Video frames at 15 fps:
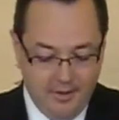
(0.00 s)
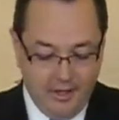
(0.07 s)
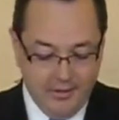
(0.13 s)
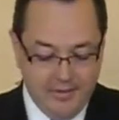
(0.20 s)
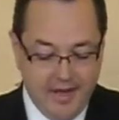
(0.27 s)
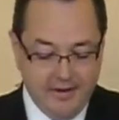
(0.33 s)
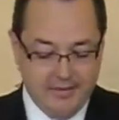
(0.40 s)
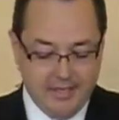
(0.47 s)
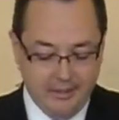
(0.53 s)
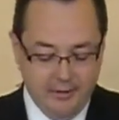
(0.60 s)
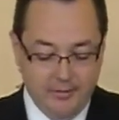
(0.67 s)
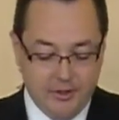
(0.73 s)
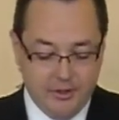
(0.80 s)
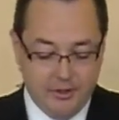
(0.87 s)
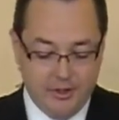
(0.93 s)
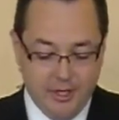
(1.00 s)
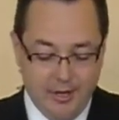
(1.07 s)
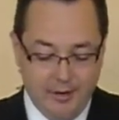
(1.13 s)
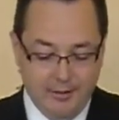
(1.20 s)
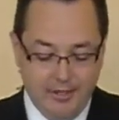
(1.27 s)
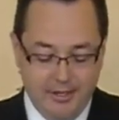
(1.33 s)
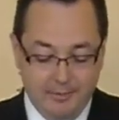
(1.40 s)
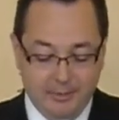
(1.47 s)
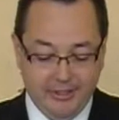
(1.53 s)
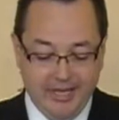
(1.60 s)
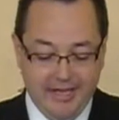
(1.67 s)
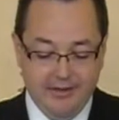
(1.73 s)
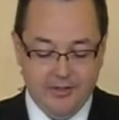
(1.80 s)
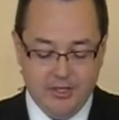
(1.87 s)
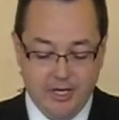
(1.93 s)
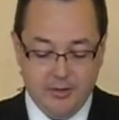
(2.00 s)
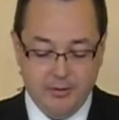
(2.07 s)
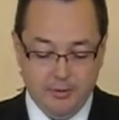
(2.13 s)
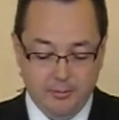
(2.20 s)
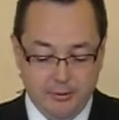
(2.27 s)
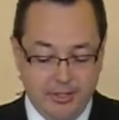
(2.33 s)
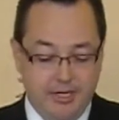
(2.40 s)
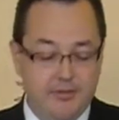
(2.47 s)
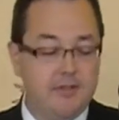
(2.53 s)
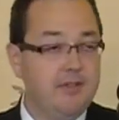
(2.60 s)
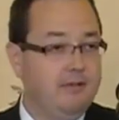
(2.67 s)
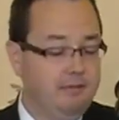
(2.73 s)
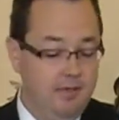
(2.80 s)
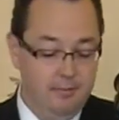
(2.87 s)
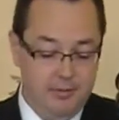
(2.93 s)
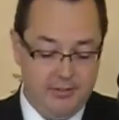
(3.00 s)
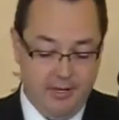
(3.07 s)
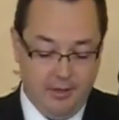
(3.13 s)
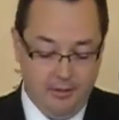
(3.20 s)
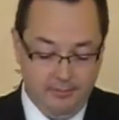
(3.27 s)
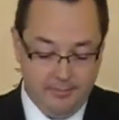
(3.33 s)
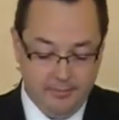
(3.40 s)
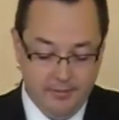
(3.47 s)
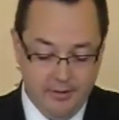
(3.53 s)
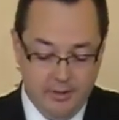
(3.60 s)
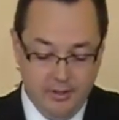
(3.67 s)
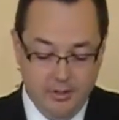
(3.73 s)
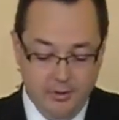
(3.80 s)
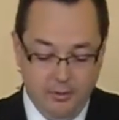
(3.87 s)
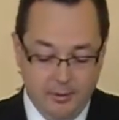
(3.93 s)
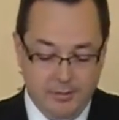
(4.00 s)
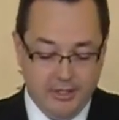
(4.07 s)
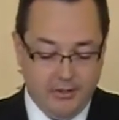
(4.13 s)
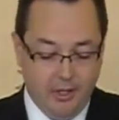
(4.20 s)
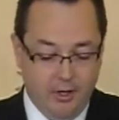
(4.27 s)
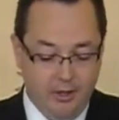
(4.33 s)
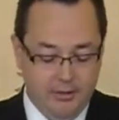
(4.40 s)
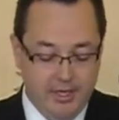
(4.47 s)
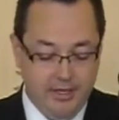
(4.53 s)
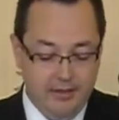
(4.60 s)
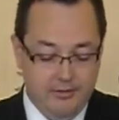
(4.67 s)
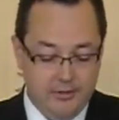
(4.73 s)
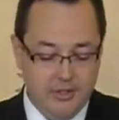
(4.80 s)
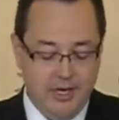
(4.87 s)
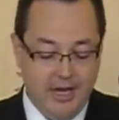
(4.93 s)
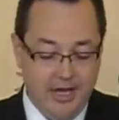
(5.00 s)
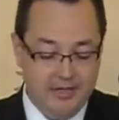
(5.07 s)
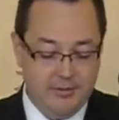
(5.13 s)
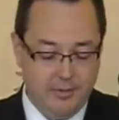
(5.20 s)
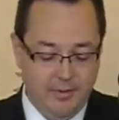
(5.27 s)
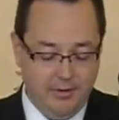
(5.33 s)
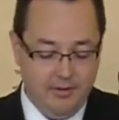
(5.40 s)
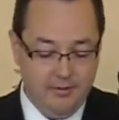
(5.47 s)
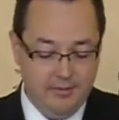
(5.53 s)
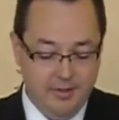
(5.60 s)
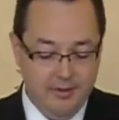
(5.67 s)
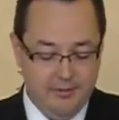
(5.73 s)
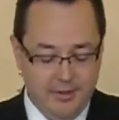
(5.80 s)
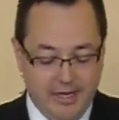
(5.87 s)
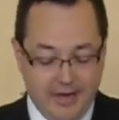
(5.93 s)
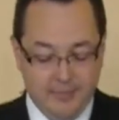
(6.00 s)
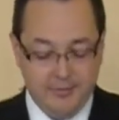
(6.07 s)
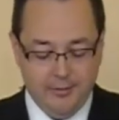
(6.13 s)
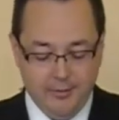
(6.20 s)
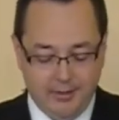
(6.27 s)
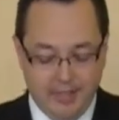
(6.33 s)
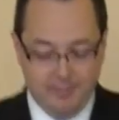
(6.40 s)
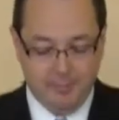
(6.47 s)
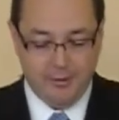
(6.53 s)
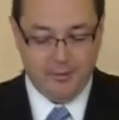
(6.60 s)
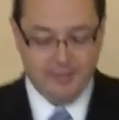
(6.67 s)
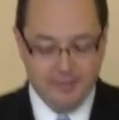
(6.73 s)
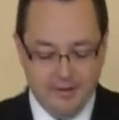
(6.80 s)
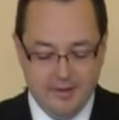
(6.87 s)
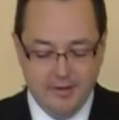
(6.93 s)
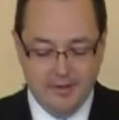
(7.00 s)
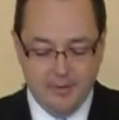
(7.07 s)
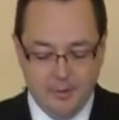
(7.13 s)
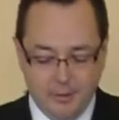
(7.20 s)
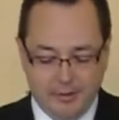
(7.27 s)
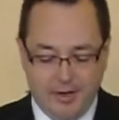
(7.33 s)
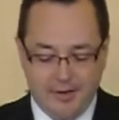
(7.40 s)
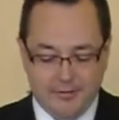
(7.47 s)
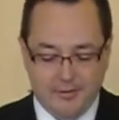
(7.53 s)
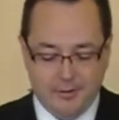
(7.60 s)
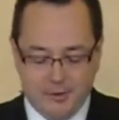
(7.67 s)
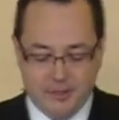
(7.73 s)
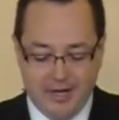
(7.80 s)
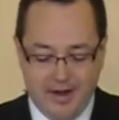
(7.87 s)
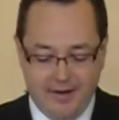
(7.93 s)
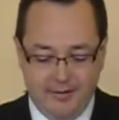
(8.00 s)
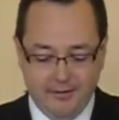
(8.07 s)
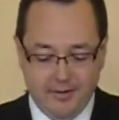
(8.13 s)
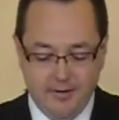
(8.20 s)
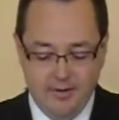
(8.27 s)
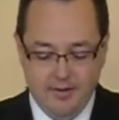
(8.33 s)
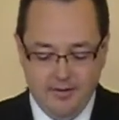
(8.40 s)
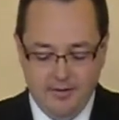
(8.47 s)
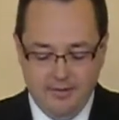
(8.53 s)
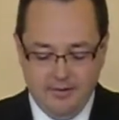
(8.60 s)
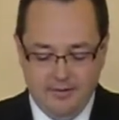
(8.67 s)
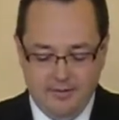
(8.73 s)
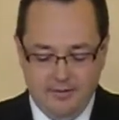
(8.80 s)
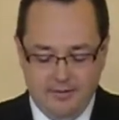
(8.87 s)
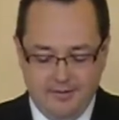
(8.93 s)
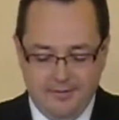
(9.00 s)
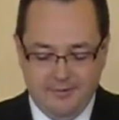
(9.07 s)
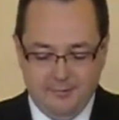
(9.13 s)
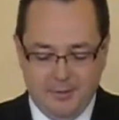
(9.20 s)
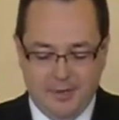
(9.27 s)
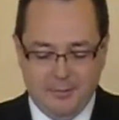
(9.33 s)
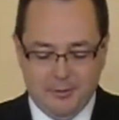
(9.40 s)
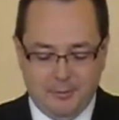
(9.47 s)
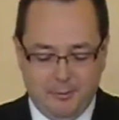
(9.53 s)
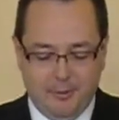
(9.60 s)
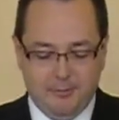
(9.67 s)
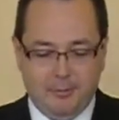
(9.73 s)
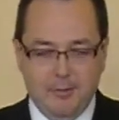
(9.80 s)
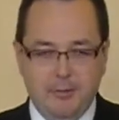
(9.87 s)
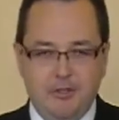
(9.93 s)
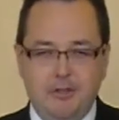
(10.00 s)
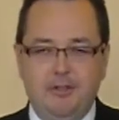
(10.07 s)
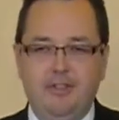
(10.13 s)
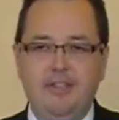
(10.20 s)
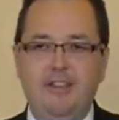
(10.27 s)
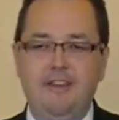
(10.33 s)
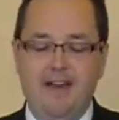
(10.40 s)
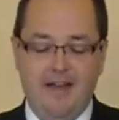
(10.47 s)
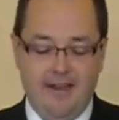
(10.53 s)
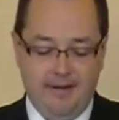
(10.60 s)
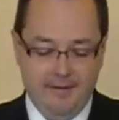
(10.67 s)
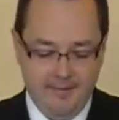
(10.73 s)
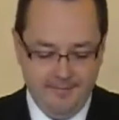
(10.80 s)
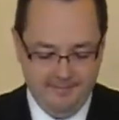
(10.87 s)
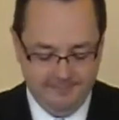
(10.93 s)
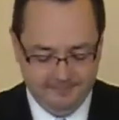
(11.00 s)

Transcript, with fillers: On that television show, he had played a Jesuit priest himself who had been called in to the hospital to counsel a couple who had lost their child mm-hmm. when he was born prematurely and died.